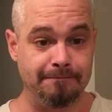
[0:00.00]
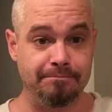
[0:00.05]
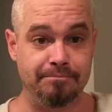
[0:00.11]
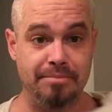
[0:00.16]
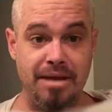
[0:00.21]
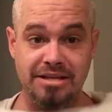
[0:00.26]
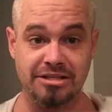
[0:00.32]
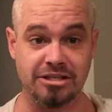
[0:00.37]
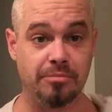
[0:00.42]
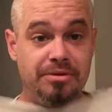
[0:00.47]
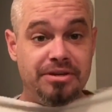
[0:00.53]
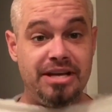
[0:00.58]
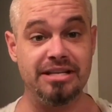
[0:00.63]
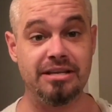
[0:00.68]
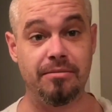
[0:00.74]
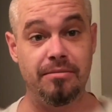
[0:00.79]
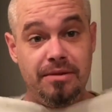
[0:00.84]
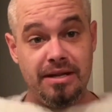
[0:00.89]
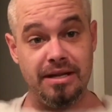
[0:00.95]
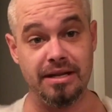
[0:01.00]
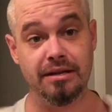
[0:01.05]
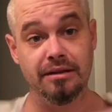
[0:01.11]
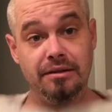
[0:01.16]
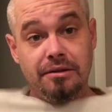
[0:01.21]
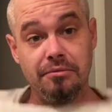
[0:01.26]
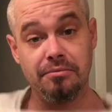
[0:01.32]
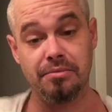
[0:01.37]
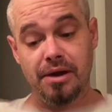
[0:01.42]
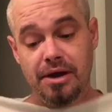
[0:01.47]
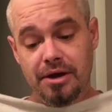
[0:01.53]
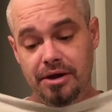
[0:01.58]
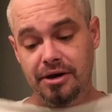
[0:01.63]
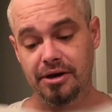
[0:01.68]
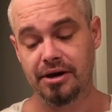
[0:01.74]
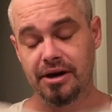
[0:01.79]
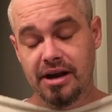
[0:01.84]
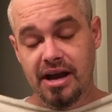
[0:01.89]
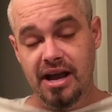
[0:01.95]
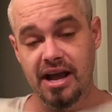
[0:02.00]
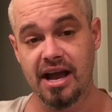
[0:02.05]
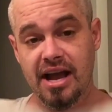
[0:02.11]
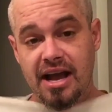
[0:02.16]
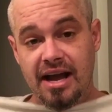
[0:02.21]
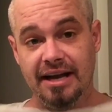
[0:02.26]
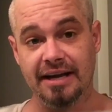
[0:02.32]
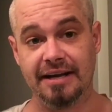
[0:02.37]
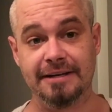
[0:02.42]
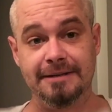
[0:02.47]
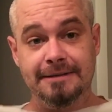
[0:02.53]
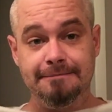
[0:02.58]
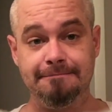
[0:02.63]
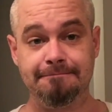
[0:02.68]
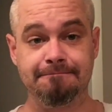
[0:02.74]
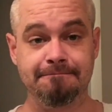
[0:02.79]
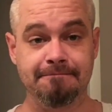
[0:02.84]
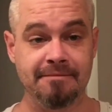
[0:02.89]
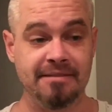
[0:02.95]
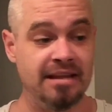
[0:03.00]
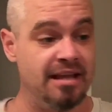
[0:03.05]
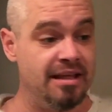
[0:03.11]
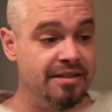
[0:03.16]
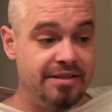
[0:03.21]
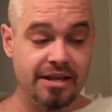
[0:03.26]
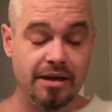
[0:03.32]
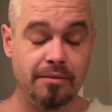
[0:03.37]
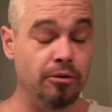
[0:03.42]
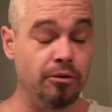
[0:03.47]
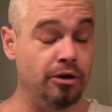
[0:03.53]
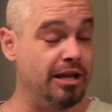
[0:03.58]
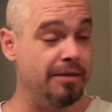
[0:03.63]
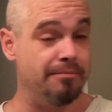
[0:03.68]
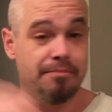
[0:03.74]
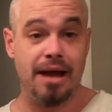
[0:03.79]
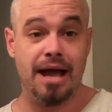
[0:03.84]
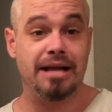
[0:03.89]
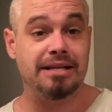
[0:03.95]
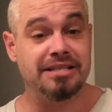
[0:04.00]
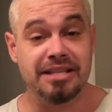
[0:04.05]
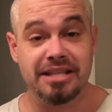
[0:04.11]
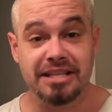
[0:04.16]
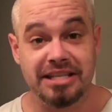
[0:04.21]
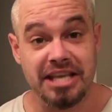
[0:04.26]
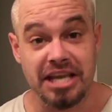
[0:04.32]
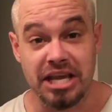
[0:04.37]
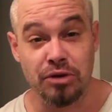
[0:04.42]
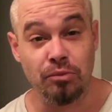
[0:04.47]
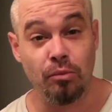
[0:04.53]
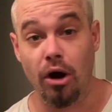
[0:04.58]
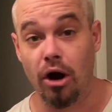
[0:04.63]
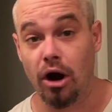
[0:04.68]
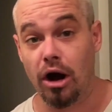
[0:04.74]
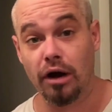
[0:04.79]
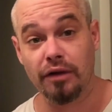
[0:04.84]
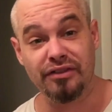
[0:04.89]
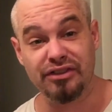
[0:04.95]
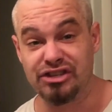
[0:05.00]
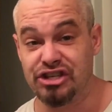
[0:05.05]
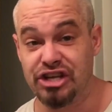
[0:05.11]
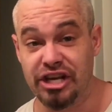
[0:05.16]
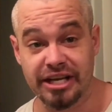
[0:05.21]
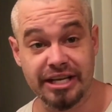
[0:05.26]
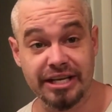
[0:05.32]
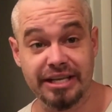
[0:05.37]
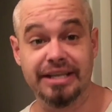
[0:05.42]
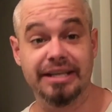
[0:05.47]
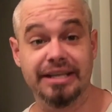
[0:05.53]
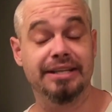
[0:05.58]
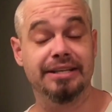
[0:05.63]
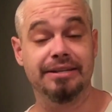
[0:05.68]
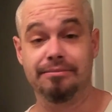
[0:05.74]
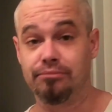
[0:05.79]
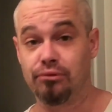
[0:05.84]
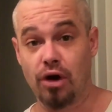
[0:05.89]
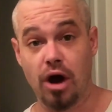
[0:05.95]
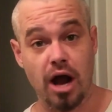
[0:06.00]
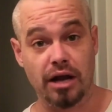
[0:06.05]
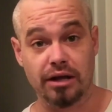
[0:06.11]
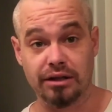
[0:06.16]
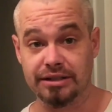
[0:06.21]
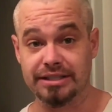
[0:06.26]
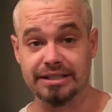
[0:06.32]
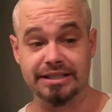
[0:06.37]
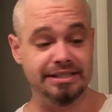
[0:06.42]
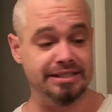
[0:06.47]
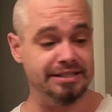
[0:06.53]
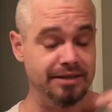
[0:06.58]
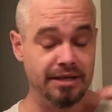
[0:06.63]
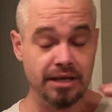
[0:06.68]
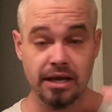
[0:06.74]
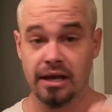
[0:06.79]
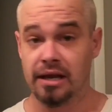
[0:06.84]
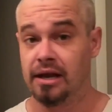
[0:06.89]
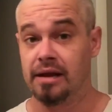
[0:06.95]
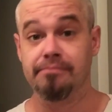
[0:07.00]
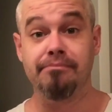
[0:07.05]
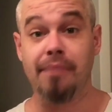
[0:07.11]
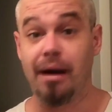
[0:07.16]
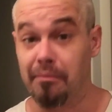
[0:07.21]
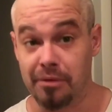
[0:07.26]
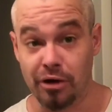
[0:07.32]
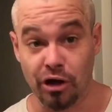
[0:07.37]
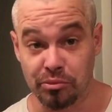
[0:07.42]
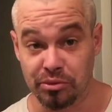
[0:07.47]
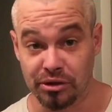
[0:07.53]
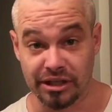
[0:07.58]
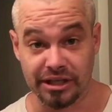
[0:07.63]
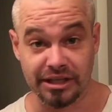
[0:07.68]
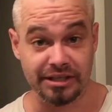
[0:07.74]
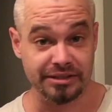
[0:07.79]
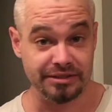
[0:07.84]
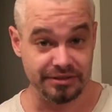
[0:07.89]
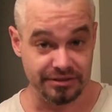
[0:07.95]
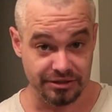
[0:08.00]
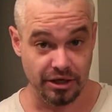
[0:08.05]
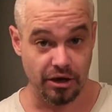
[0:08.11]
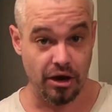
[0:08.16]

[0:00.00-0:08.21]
And like this little clip I just played, he pretty much told you that he even tries to take advantage of people.